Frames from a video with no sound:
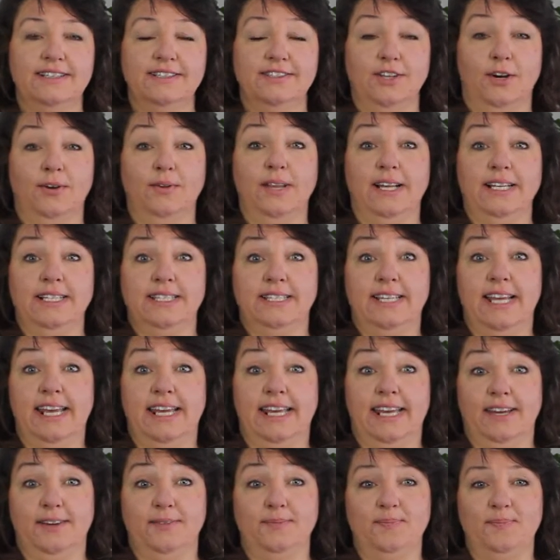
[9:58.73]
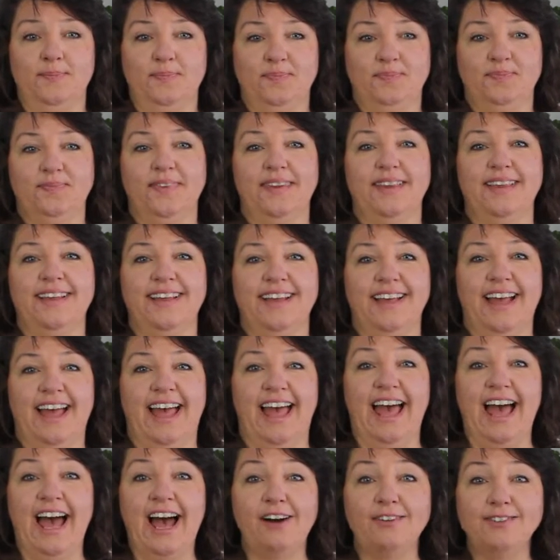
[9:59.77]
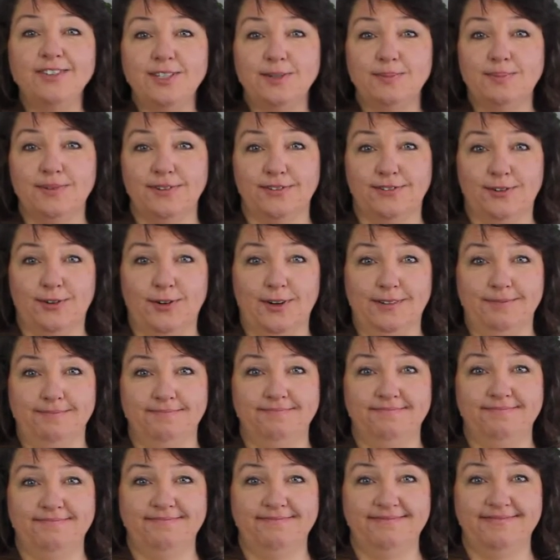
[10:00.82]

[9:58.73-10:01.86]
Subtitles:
So let's take it. How to perform.